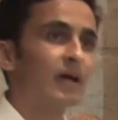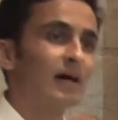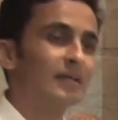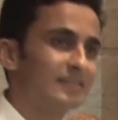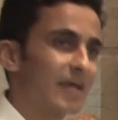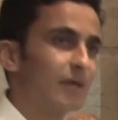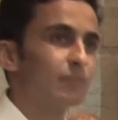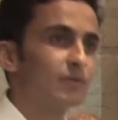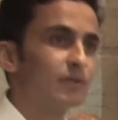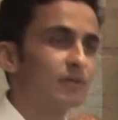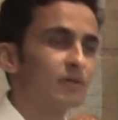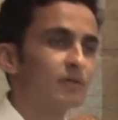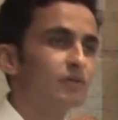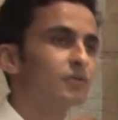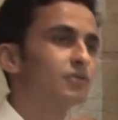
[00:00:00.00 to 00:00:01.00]
attempt
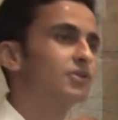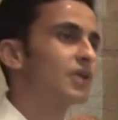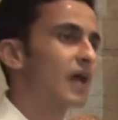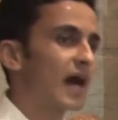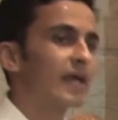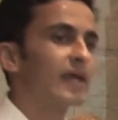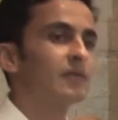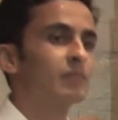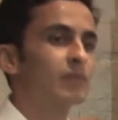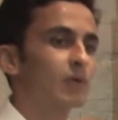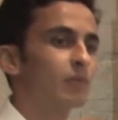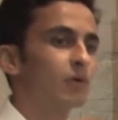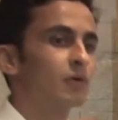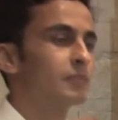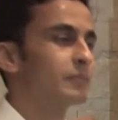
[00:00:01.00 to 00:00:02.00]
to try and
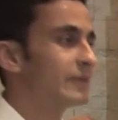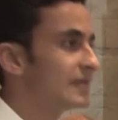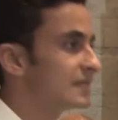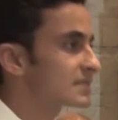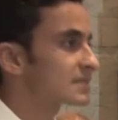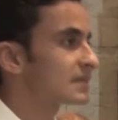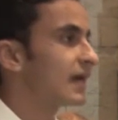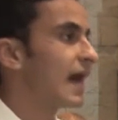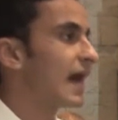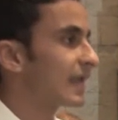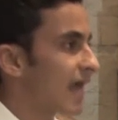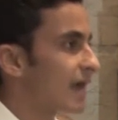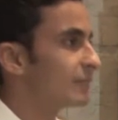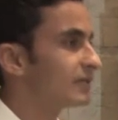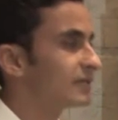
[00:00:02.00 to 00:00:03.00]
promote peace and
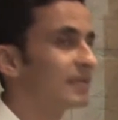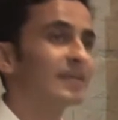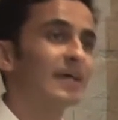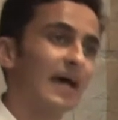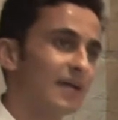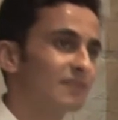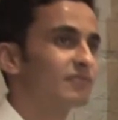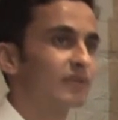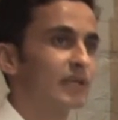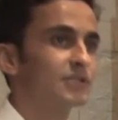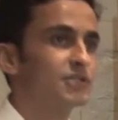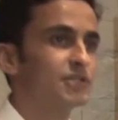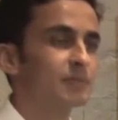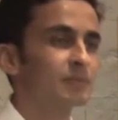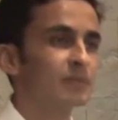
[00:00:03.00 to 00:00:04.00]
amity and
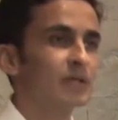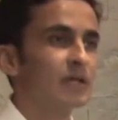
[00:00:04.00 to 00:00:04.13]
friendship